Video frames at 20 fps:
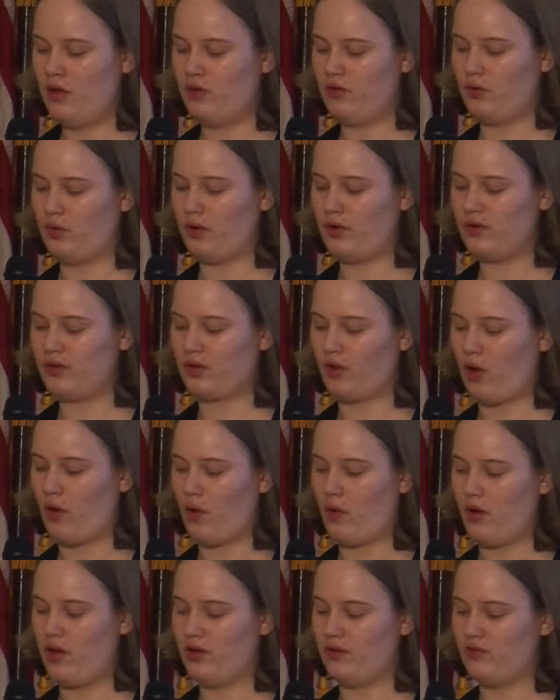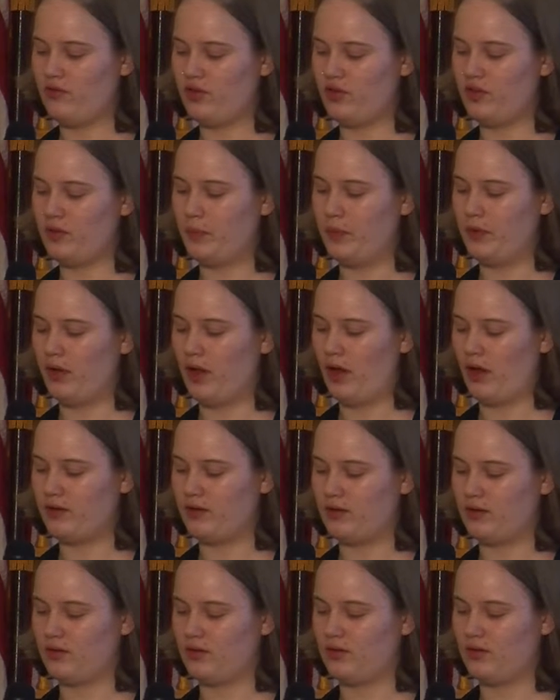Doing so
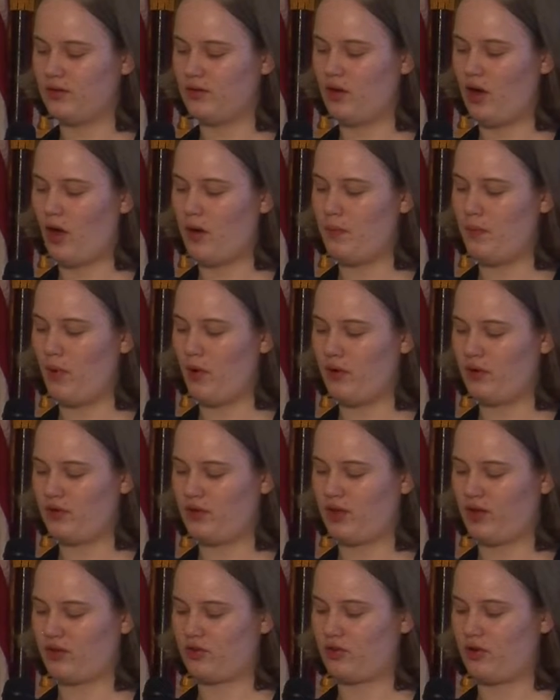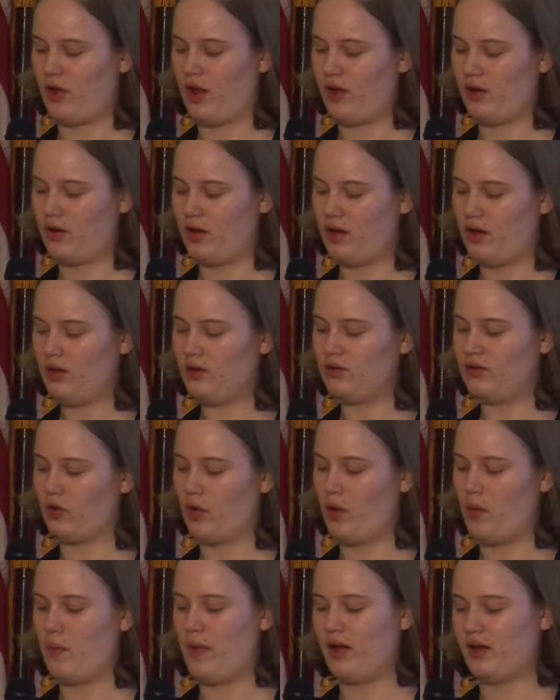invisibilizes non-monosexuality,
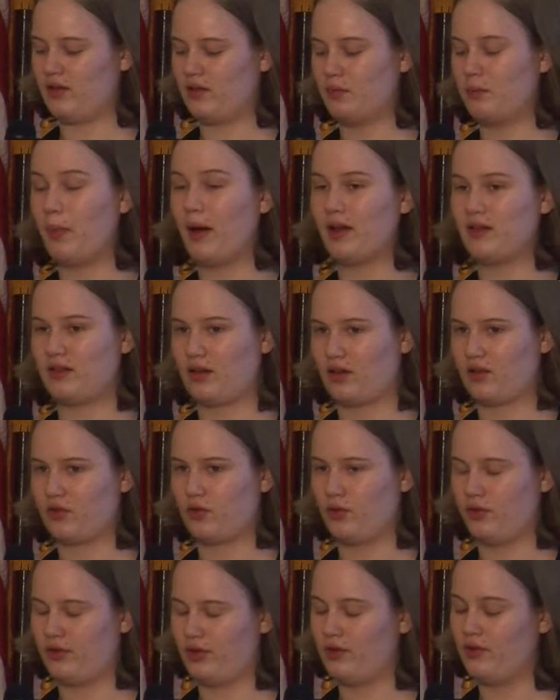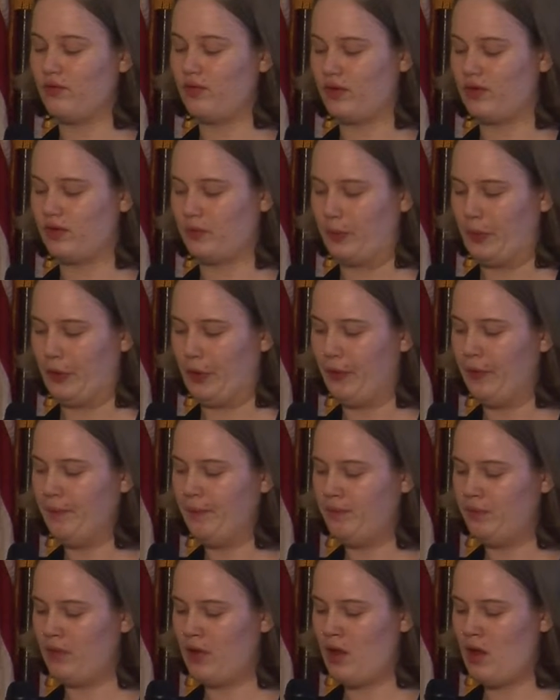so it makes bisexuals invisible.
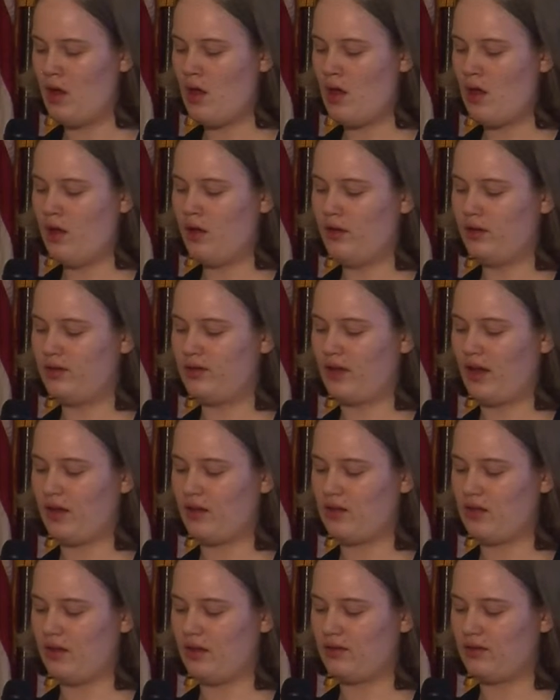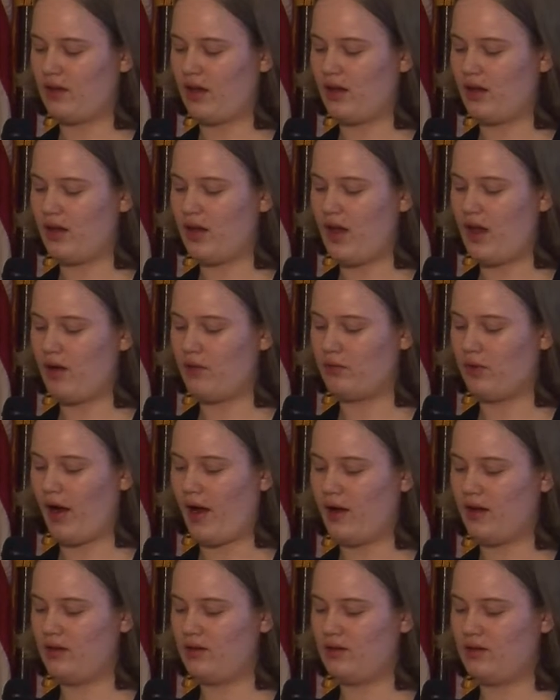Saying things like gay
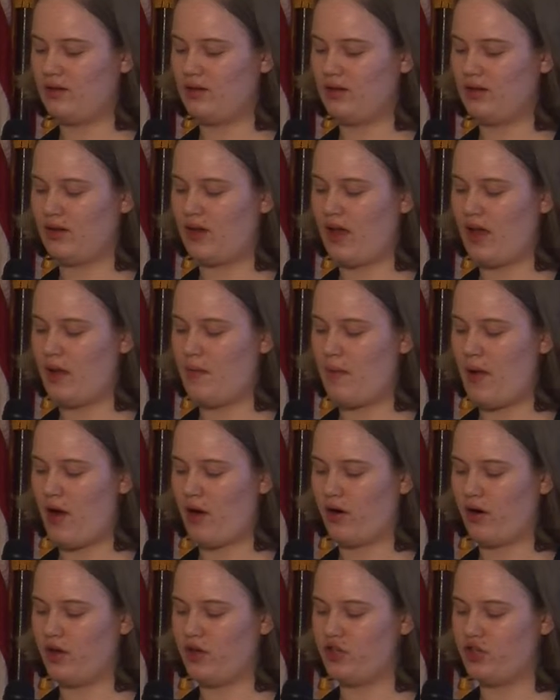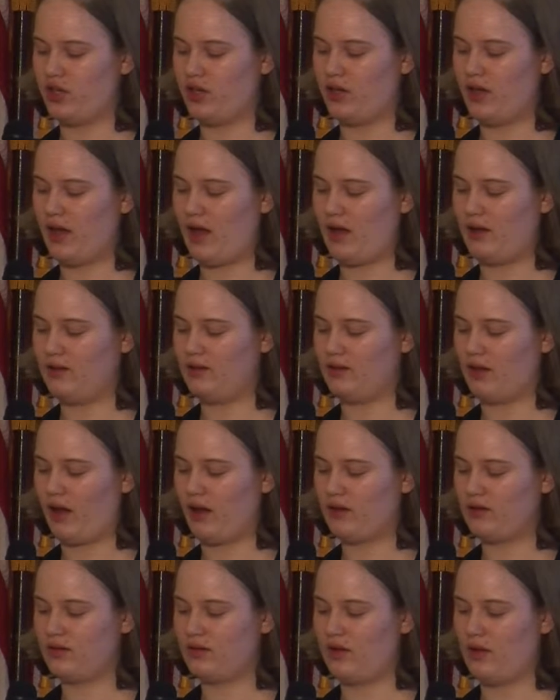rights, gay marriage, and gay
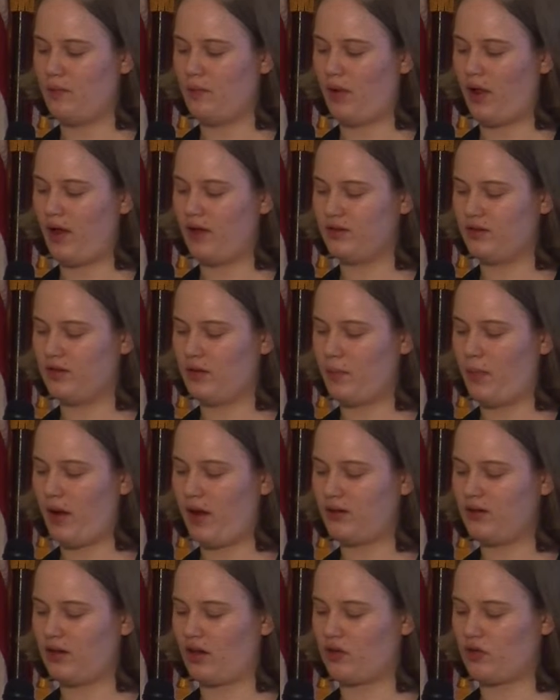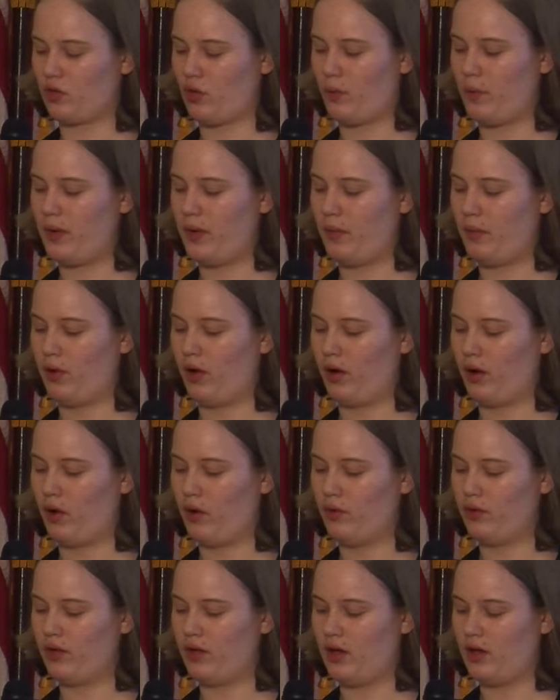sex implies that bisexual people are
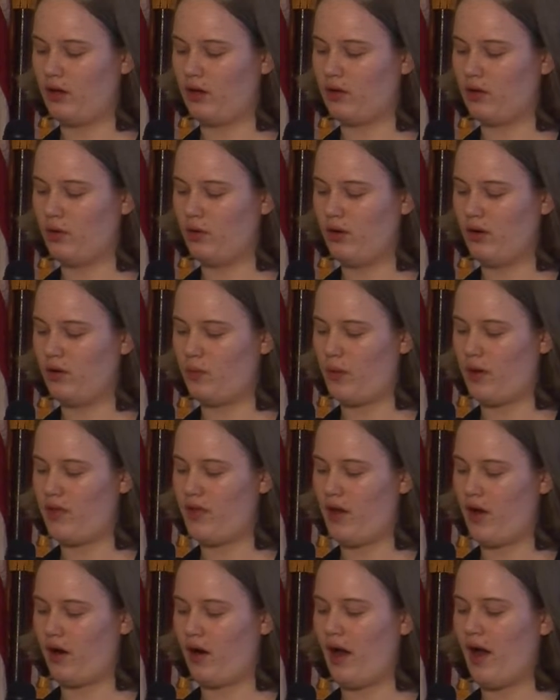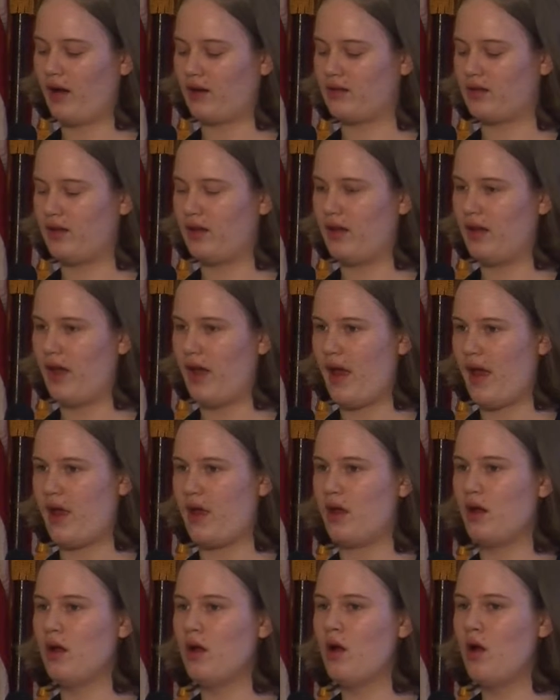only included when they are acting
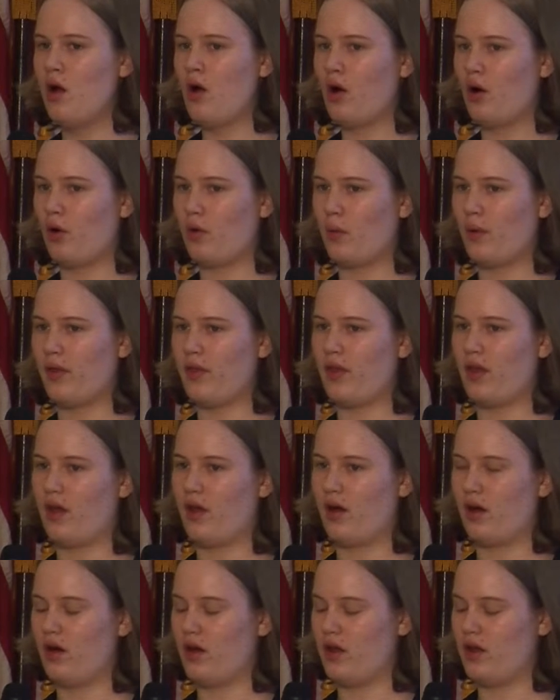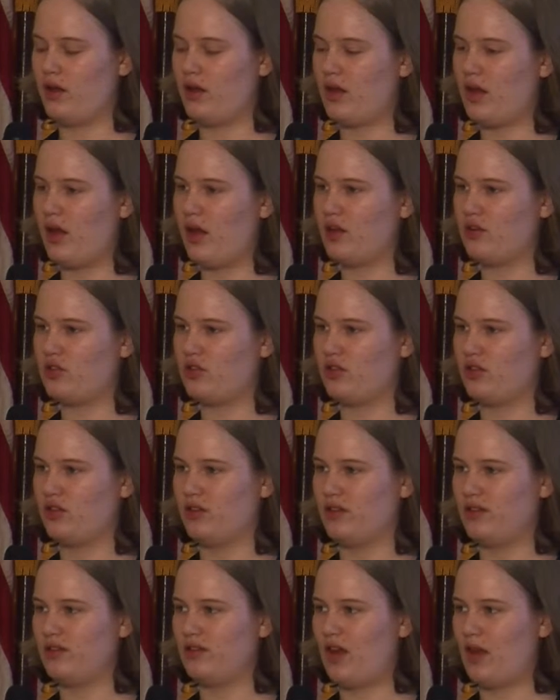gay or when they are engaged
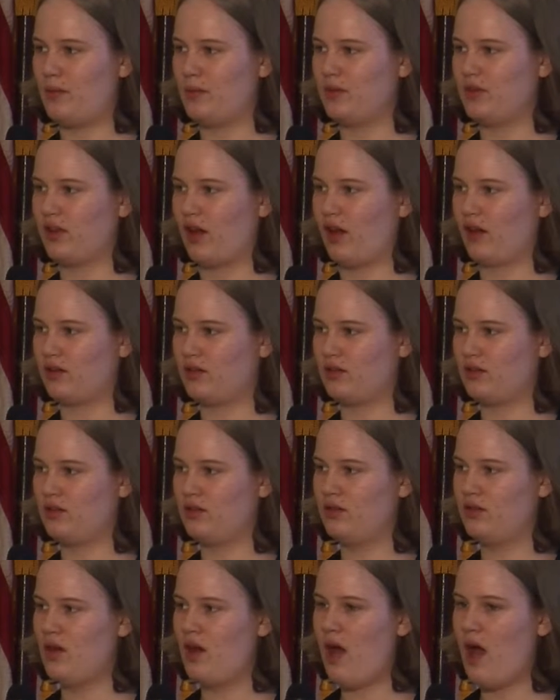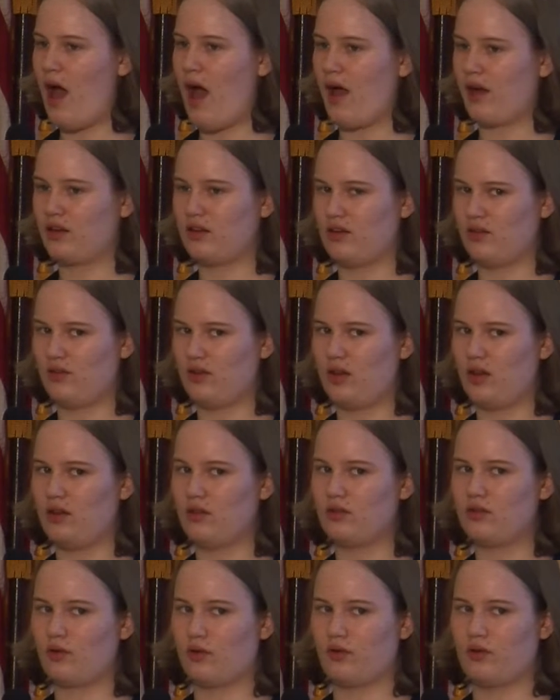in same-sex
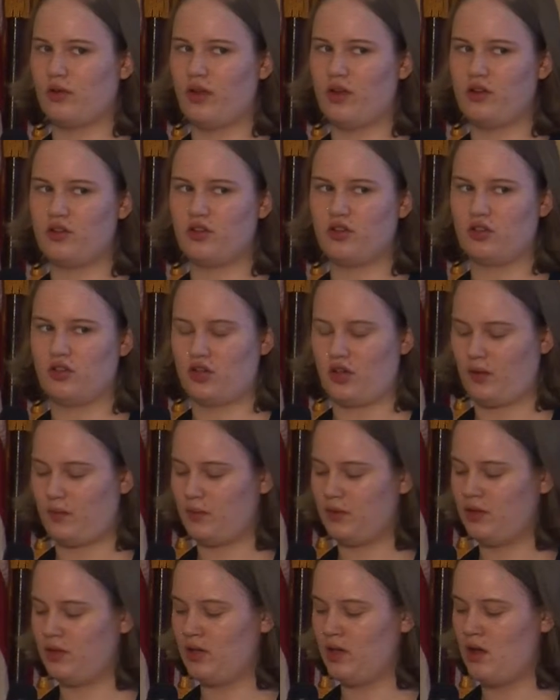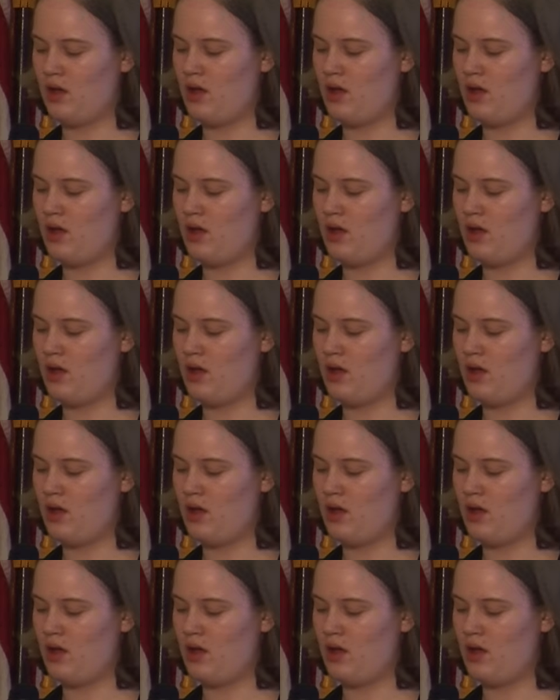activities or relationships.